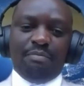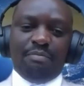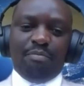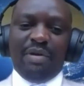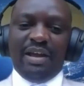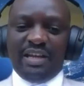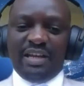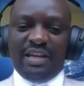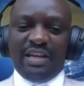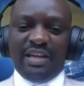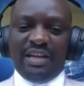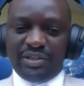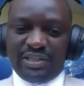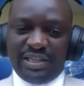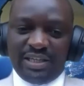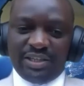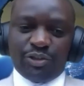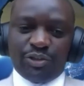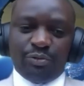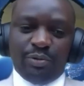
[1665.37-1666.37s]
making more
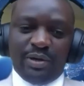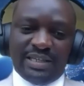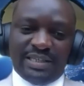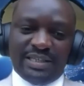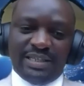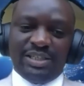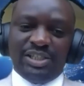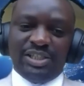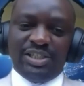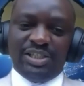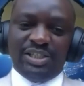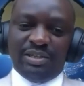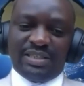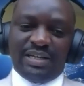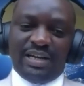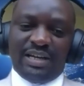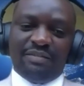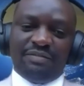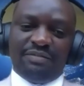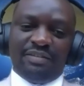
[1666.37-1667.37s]
sense to us in
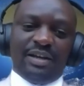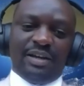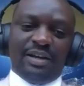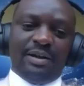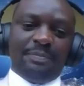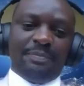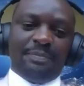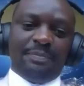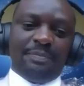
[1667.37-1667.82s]
GMS in Africa.